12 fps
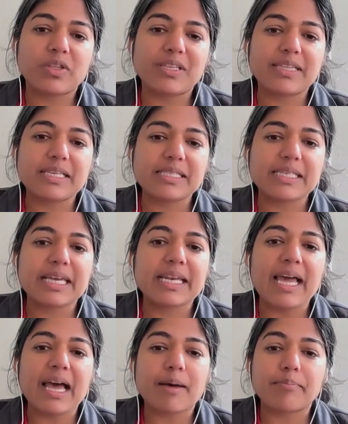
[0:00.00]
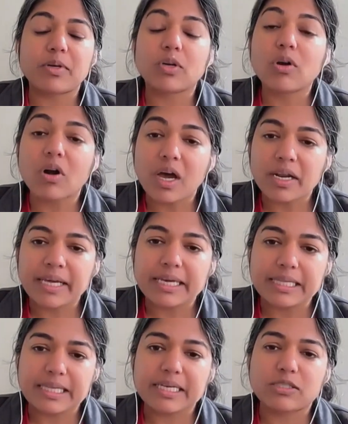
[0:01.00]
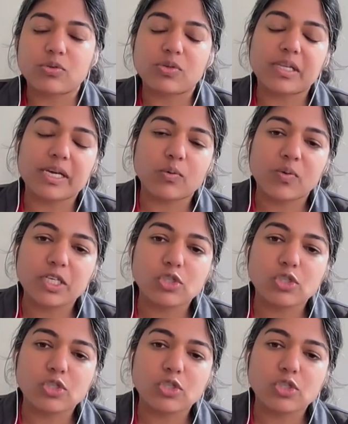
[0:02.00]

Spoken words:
that this can happen chronically. So like we